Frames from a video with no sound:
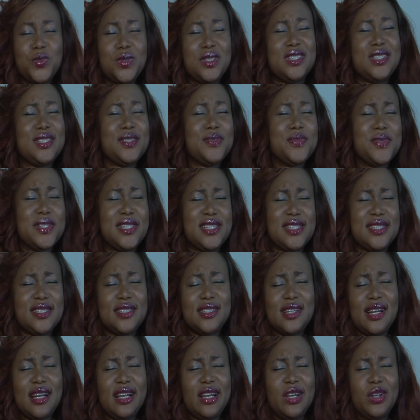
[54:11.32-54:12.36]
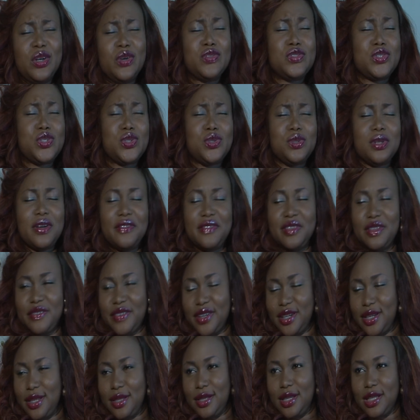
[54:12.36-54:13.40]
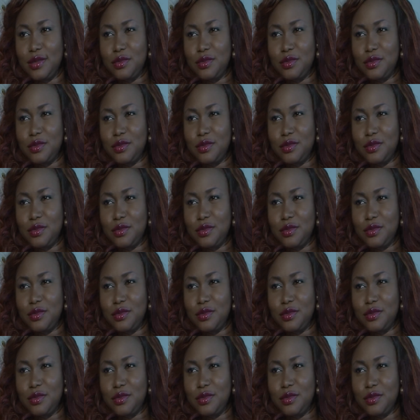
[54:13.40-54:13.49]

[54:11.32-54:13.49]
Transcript: Which is I love you? I've never heard